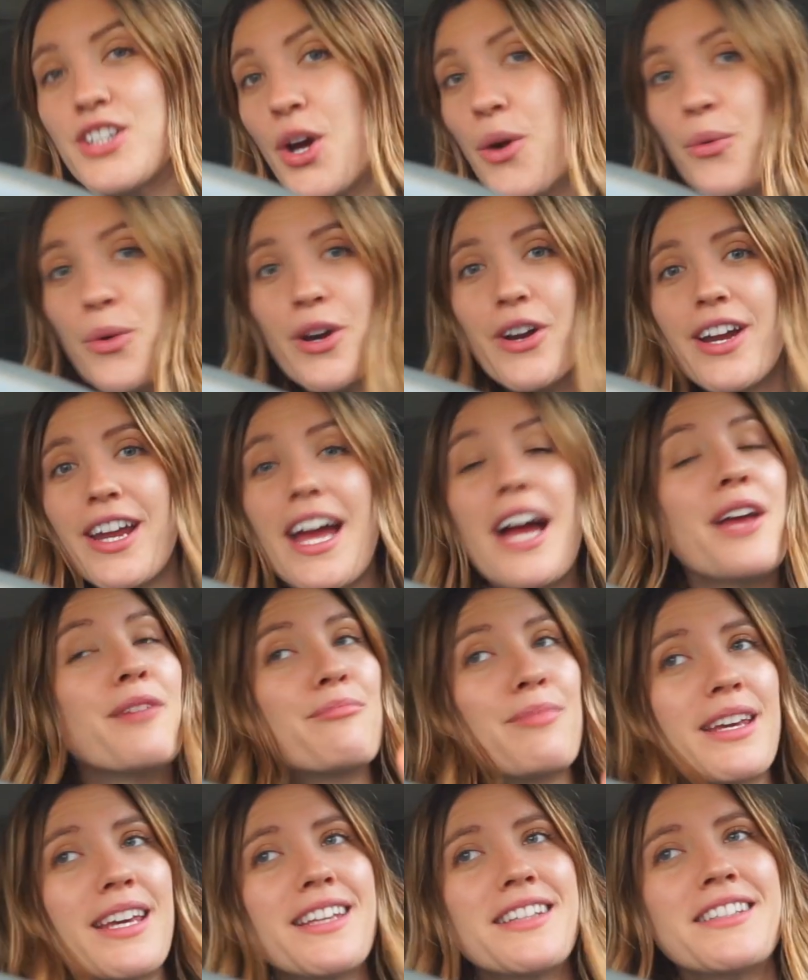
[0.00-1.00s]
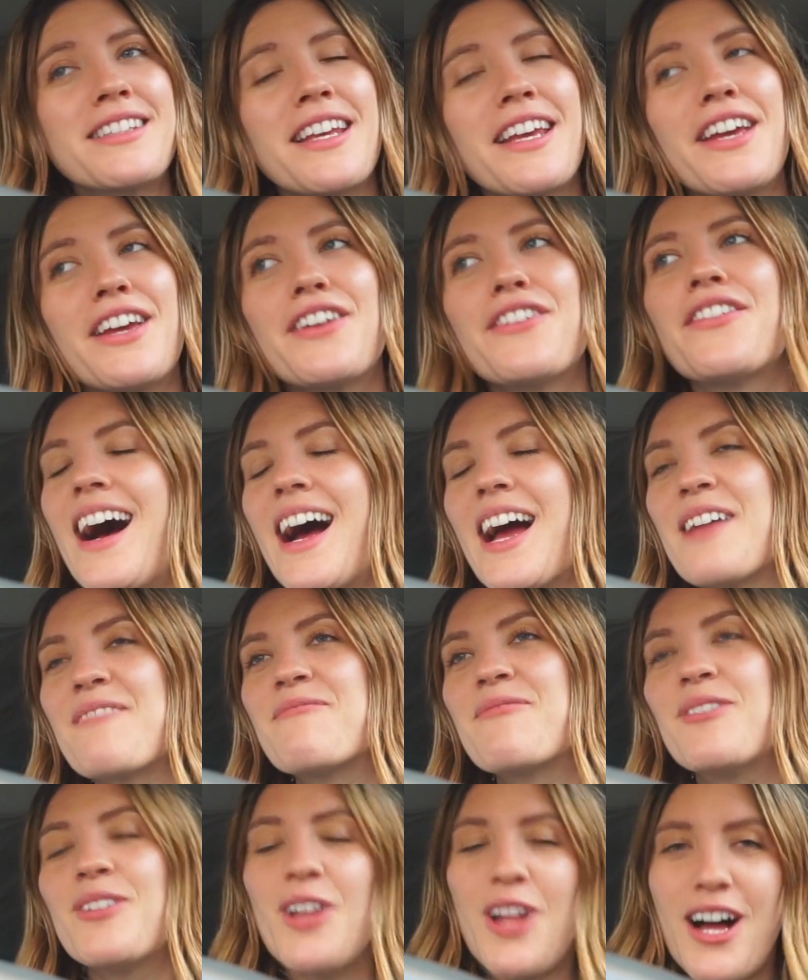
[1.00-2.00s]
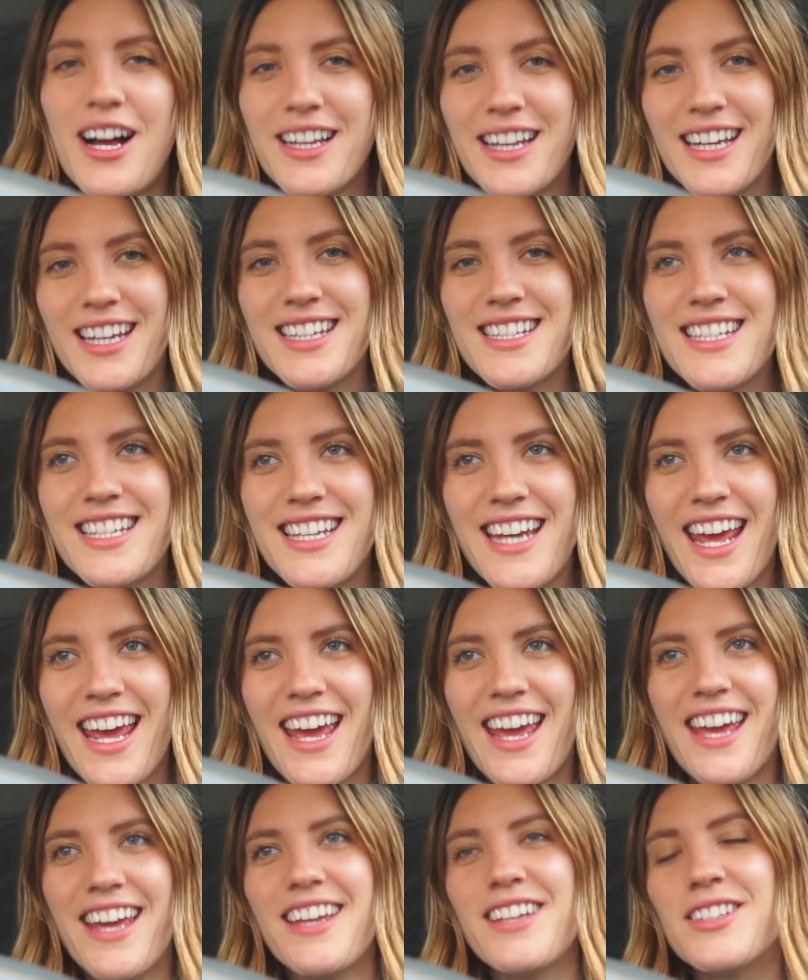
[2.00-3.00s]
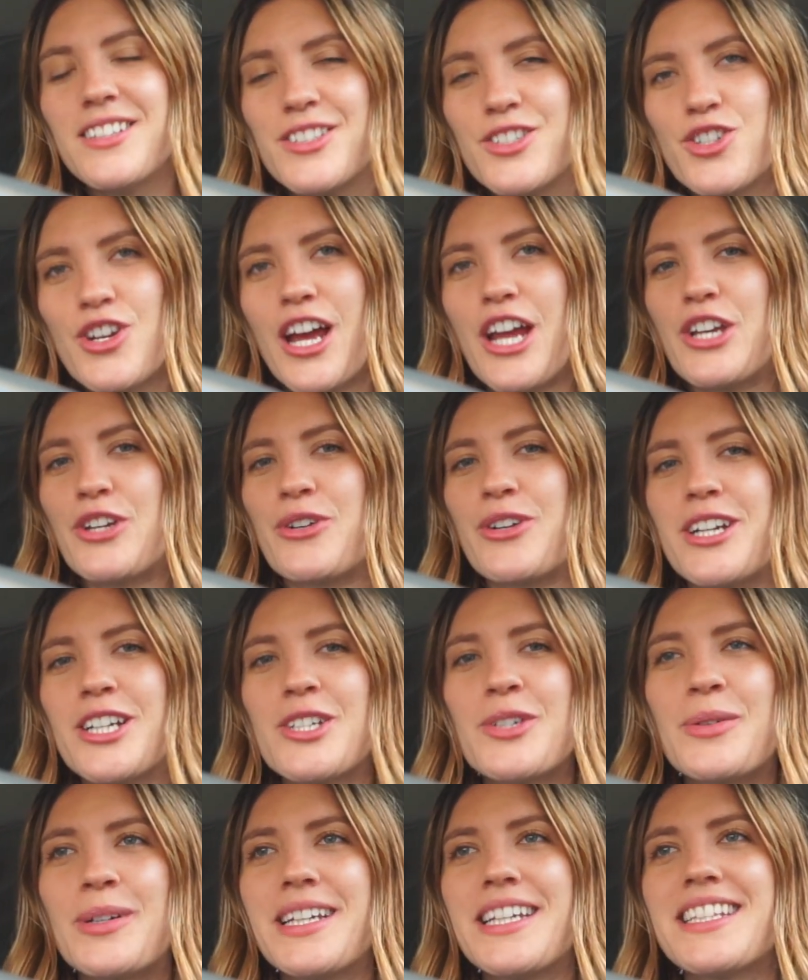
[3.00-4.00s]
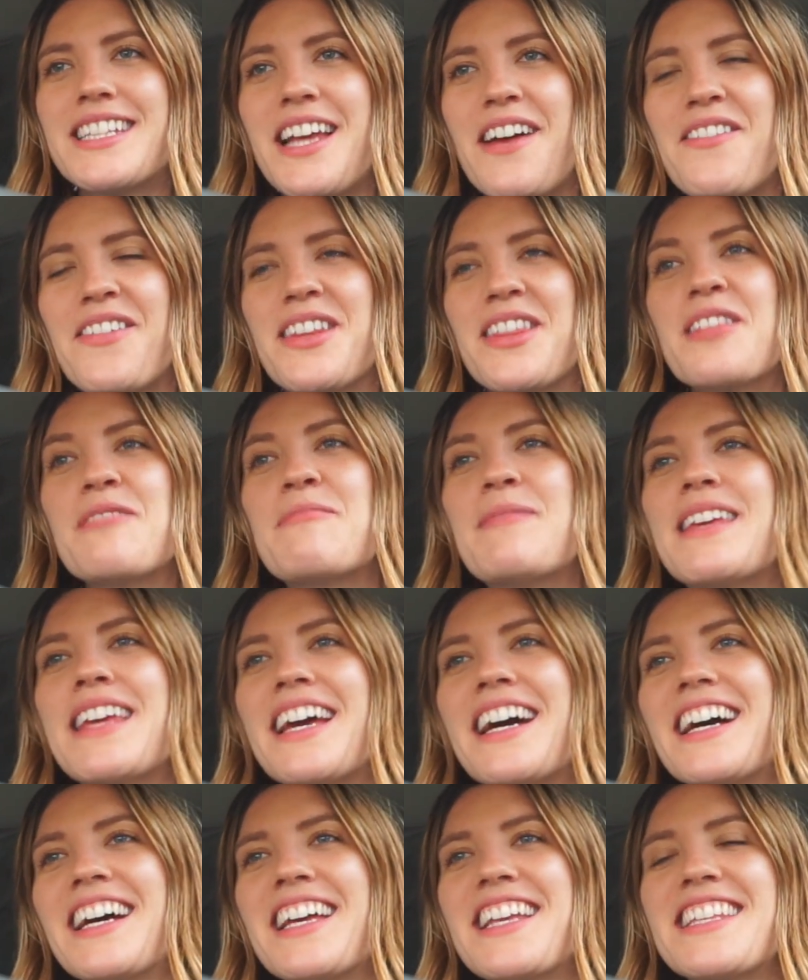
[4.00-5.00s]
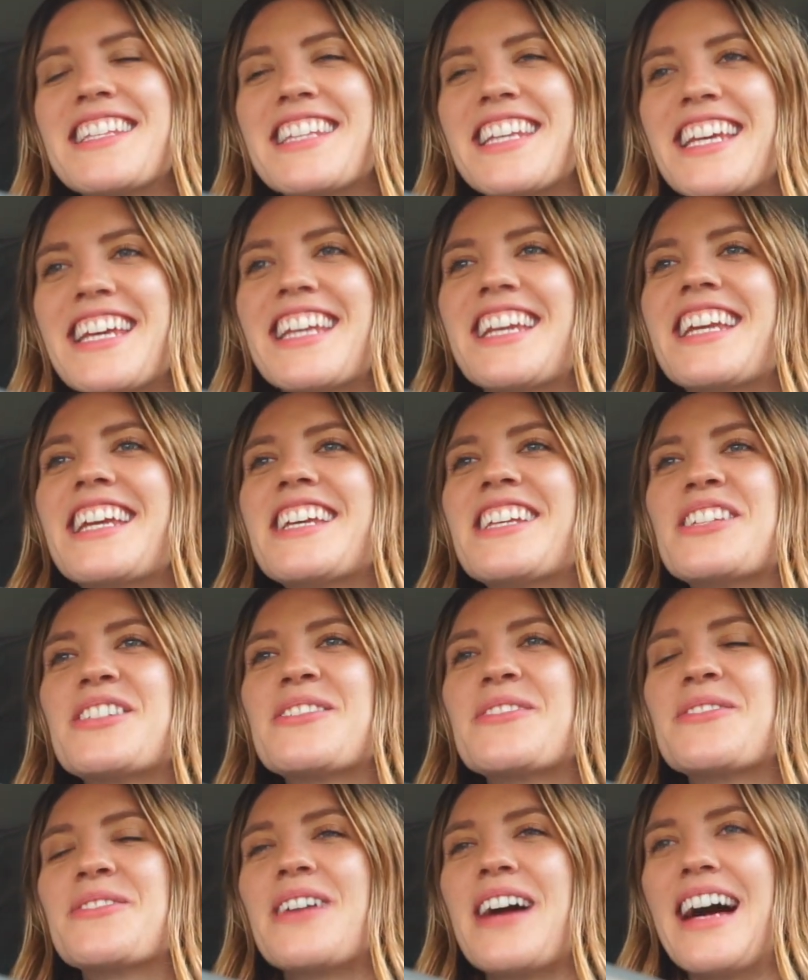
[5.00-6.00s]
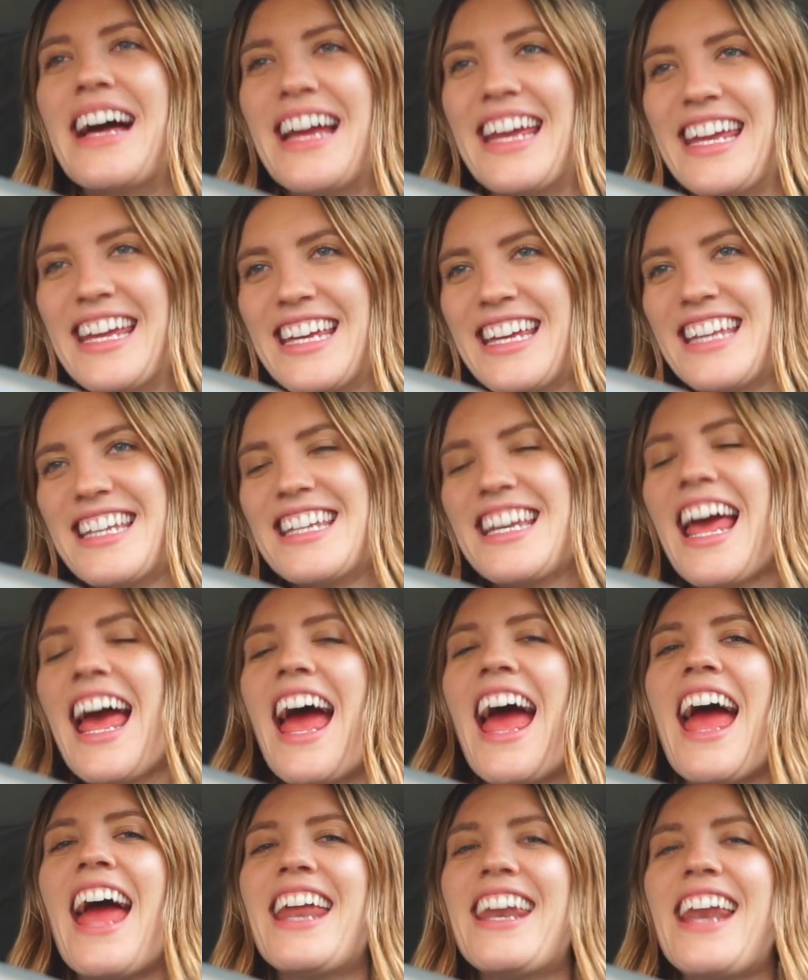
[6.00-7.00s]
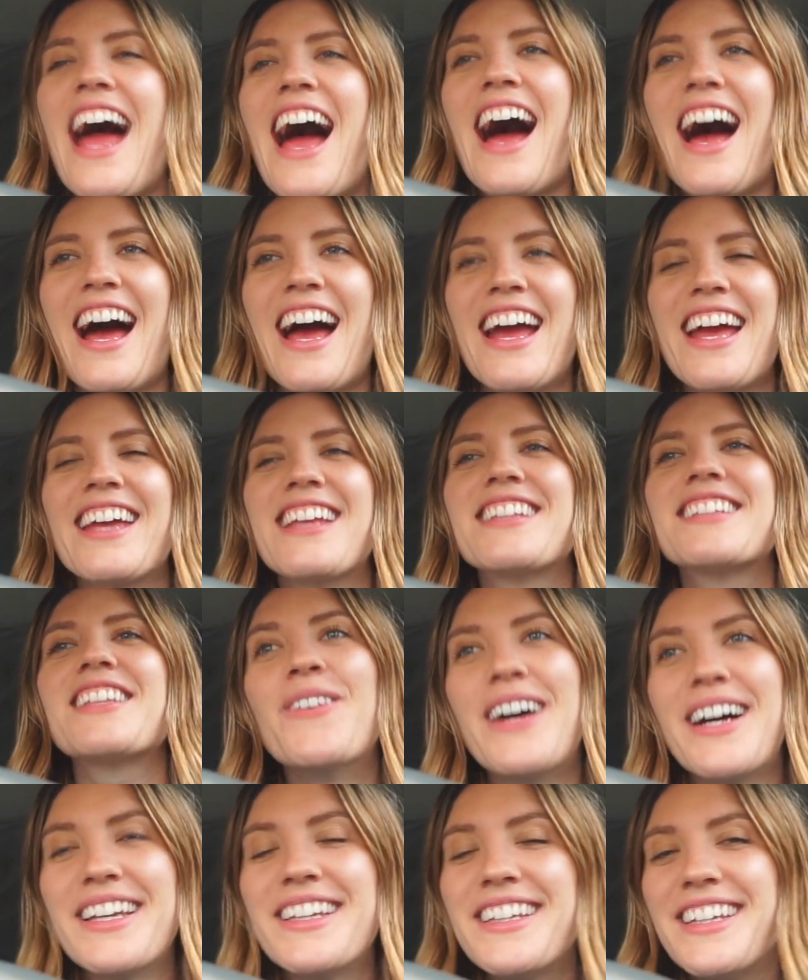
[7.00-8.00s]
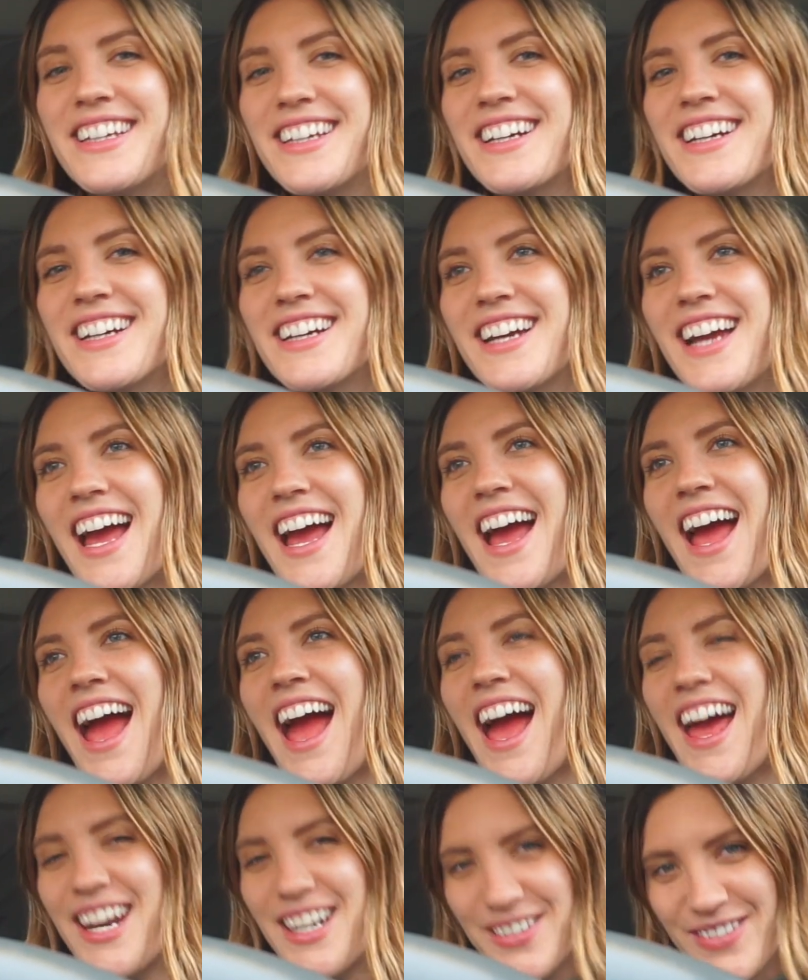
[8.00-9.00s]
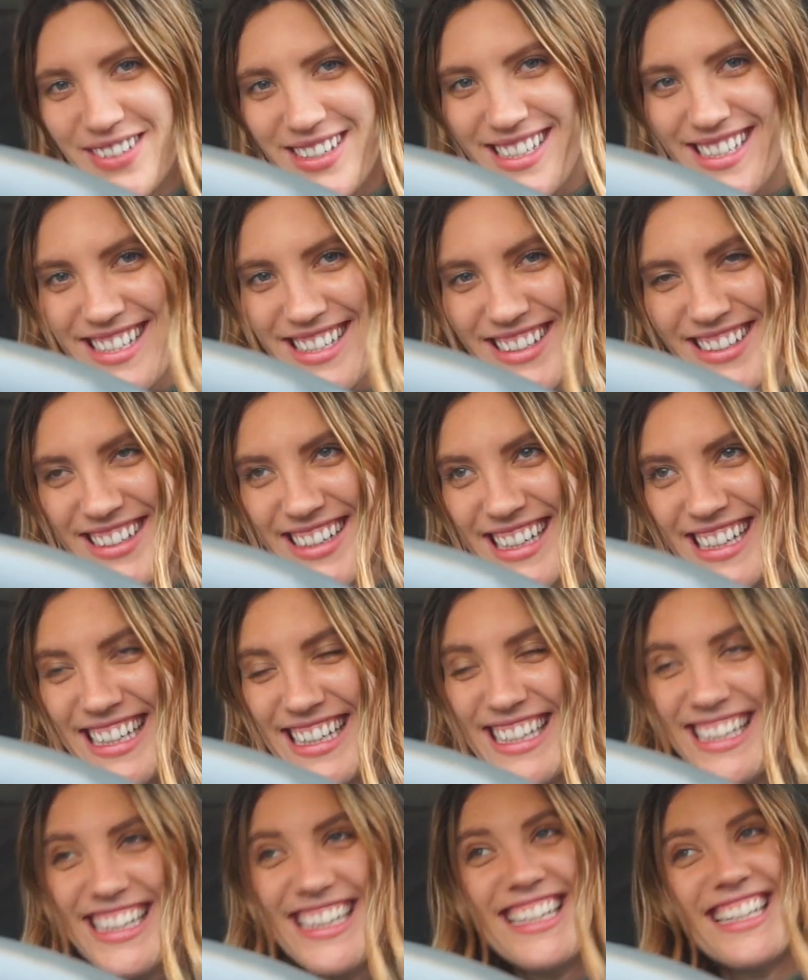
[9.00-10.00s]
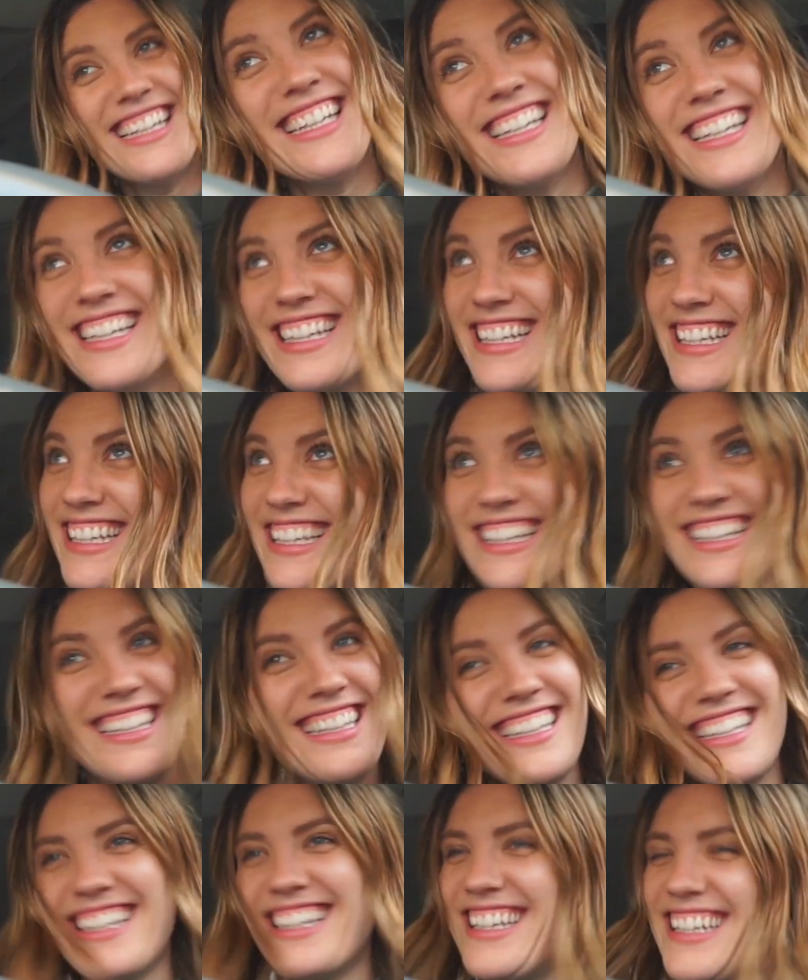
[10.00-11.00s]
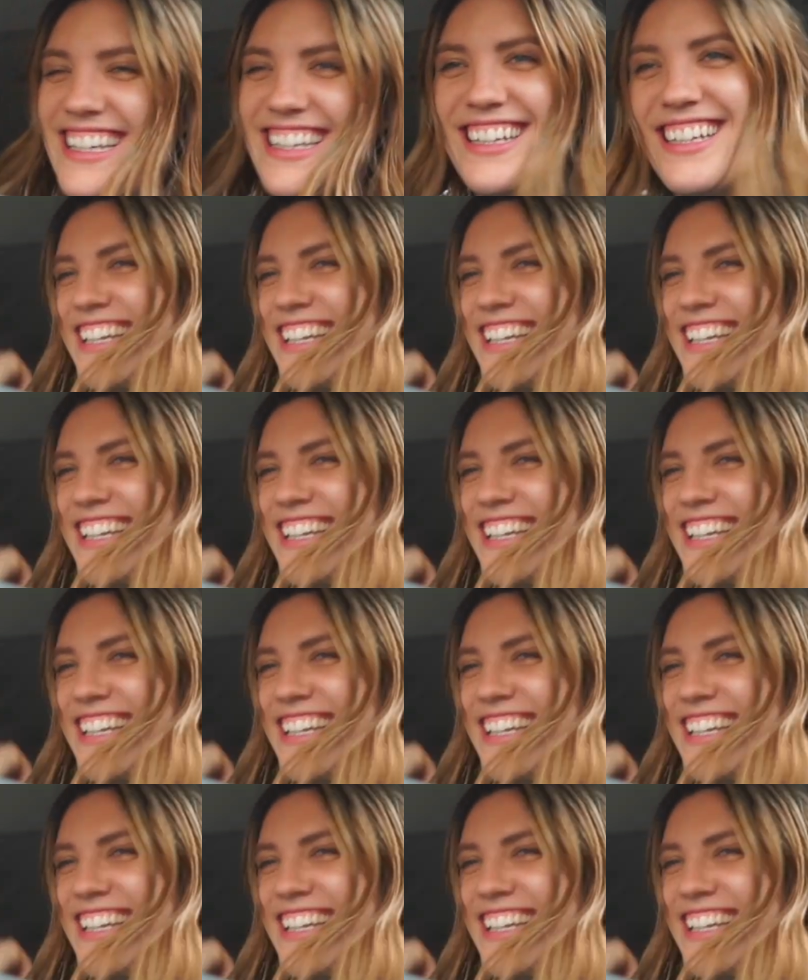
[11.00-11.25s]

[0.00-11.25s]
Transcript: worry, I'm being safe. I'm vlogging today, January 27th, because it is Ryan and I's 1 year anniversary.